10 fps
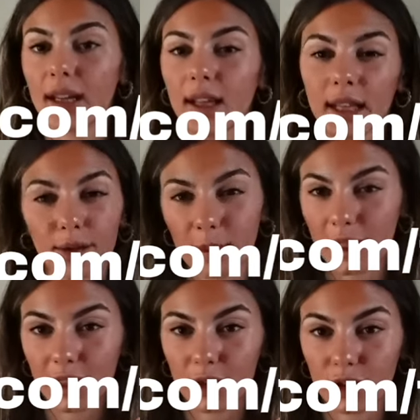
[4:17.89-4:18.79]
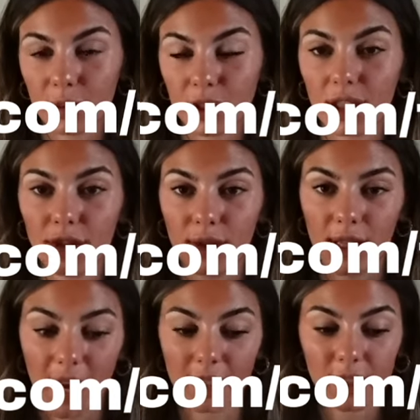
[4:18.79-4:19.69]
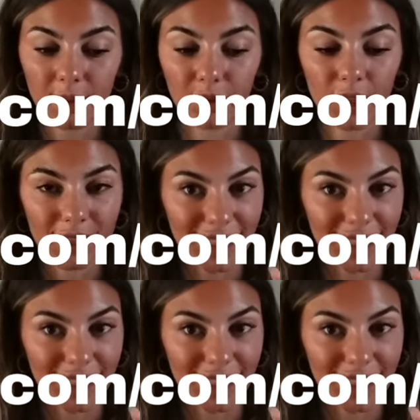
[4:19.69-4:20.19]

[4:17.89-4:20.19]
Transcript: The link will be in the description and you can get some free